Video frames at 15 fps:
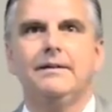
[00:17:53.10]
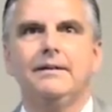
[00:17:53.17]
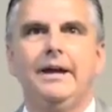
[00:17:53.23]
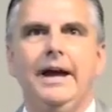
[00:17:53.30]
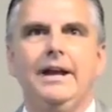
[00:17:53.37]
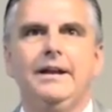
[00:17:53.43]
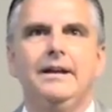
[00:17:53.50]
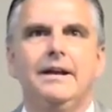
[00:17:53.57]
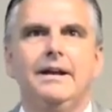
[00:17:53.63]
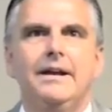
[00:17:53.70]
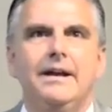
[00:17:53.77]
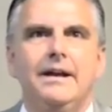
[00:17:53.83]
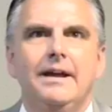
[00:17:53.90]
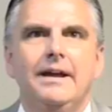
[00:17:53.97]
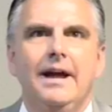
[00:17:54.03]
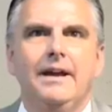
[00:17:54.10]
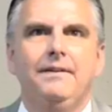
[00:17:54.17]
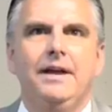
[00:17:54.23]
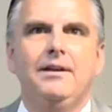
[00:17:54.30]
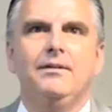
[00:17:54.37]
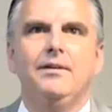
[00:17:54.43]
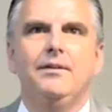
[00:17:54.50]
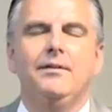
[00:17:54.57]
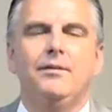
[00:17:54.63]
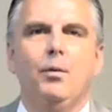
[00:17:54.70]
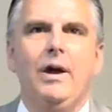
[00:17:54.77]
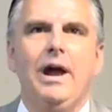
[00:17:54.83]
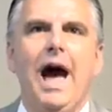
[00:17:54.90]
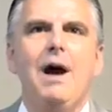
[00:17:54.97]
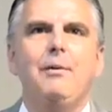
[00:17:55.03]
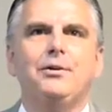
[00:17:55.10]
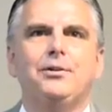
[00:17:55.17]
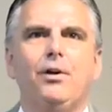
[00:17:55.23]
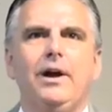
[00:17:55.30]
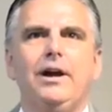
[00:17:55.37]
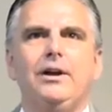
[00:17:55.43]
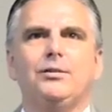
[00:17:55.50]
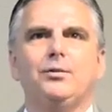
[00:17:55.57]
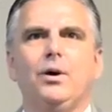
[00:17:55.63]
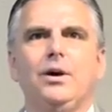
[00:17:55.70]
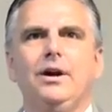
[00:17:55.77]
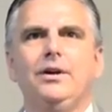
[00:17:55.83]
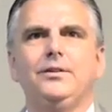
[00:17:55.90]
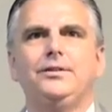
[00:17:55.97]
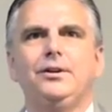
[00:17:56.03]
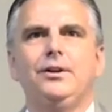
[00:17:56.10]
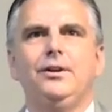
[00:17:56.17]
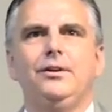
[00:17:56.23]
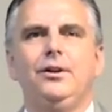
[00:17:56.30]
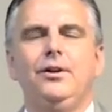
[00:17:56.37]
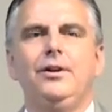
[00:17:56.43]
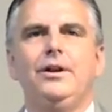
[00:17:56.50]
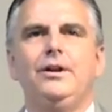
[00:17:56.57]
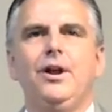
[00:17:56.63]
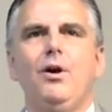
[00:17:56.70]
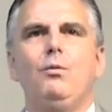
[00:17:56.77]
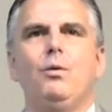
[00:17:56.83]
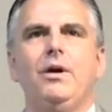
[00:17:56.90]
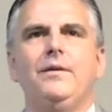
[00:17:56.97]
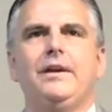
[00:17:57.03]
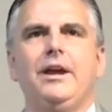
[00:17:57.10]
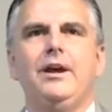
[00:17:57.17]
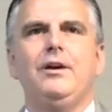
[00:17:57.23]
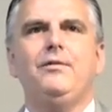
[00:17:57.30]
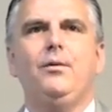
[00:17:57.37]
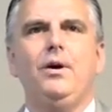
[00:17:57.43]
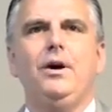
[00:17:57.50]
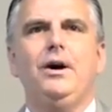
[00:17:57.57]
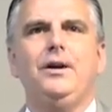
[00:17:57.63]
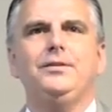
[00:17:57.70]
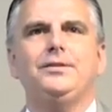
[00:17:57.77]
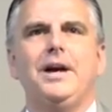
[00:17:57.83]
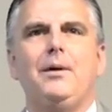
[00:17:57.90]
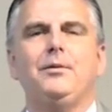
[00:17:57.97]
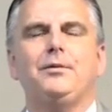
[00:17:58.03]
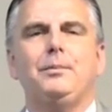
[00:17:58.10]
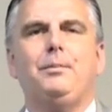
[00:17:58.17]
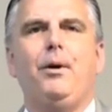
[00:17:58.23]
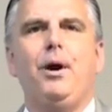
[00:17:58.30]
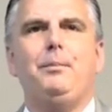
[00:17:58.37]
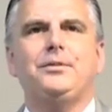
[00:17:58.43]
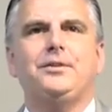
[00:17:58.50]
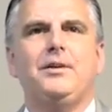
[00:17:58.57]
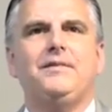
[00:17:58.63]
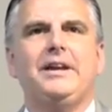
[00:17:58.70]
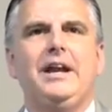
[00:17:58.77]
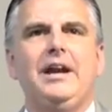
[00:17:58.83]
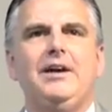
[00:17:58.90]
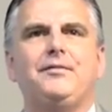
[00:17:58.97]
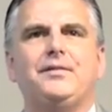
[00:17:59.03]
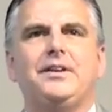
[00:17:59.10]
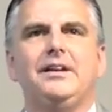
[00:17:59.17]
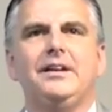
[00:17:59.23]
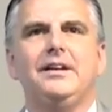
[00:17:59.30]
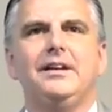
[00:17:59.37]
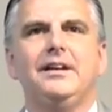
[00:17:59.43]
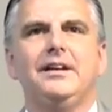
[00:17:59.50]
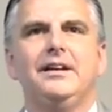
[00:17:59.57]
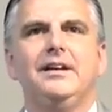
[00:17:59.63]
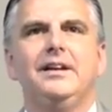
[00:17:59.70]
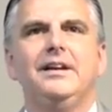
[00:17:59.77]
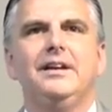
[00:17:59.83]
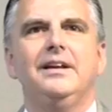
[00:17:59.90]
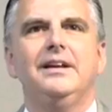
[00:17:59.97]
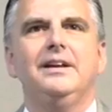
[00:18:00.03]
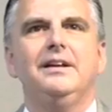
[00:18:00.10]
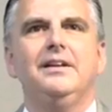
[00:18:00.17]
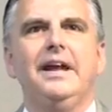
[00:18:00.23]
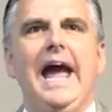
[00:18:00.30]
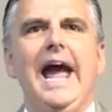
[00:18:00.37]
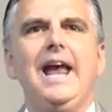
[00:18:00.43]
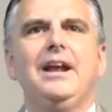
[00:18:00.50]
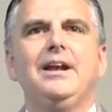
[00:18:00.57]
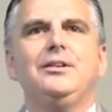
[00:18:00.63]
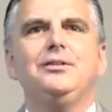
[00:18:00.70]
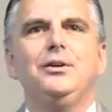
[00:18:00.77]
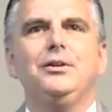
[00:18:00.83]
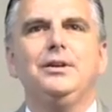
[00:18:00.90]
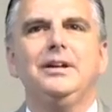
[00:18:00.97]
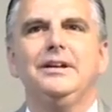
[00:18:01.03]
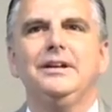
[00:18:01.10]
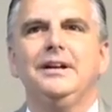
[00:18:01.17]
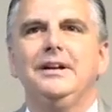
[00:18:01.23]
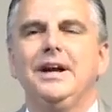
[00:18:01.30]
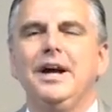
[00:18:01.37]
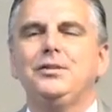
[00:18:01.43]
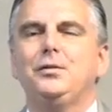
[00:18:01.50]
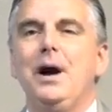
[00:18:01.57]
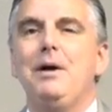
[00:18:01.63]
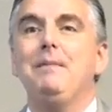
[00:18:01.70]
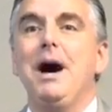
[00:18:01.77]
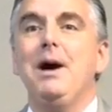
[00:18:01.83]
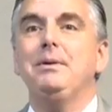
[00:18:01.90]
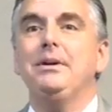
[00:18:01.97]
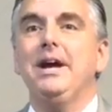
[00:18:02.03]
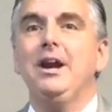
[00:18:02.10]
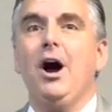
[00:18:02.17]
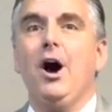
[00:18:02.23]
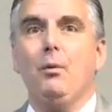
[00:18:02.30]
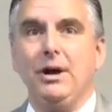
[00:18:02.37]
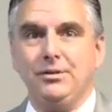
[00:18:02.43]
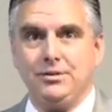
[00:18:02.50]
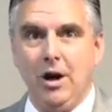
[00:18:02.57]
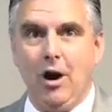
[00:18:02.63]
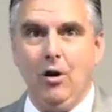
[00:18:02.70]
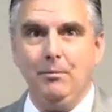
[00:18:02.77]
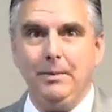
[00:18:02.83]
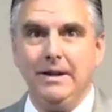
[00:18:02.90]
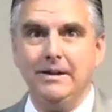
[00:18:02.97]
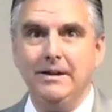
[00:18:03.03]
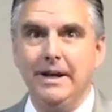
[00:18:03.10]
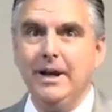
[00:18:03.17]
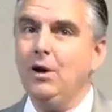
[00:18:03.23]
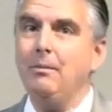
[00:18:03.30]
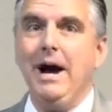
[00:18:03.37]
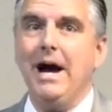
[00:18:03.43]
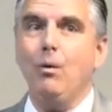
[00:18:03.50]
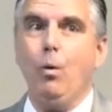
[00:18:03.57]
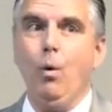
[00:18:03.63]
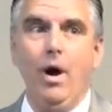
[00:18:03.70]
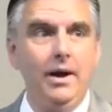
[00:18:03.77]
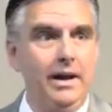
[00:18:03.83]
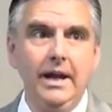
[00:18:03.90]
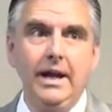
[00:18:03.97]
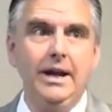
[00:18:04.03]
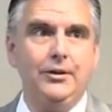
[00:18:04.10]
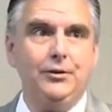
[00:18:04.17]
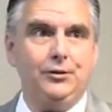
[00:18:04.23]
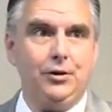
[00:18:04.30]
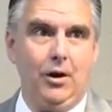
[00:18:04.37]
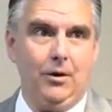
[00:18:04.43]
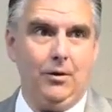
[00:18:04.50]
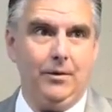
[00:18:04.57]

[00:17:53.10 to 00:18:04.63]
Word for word: And and then the way I was raised was you didn't know what the gift was. That was the purpose of the gift. They handed it to you. That's why mom and dad always taught me it don't matter what it is, Shawn.